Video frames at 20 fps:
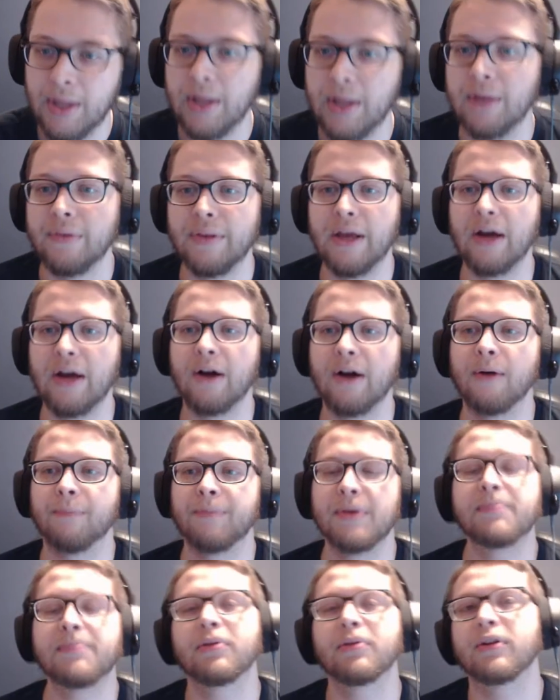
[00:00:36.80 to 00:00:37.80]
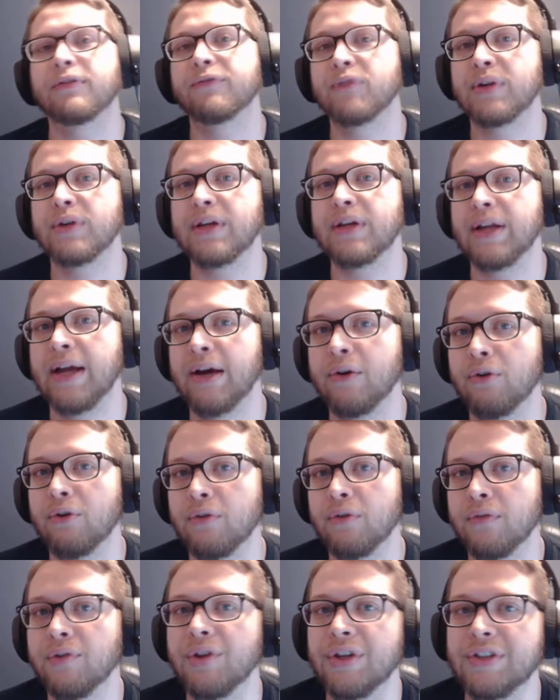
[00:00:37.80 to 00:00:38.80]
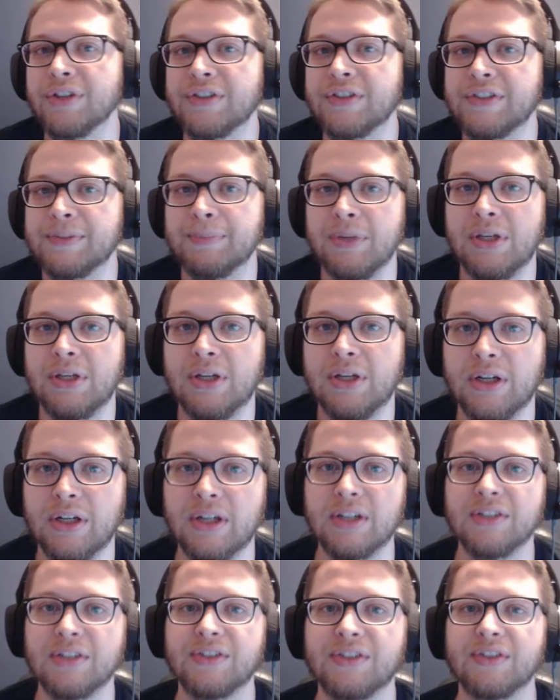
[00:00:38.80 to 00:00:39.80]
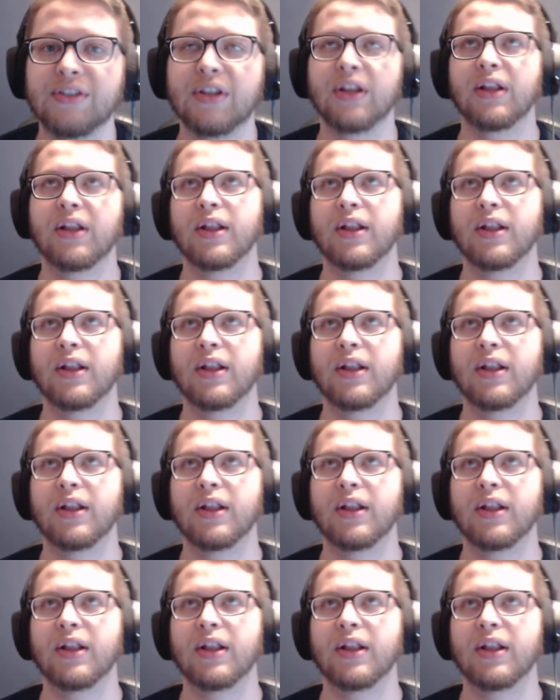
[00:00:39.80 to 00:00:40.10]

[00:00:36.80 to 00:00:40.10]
Now people are freaking out over this because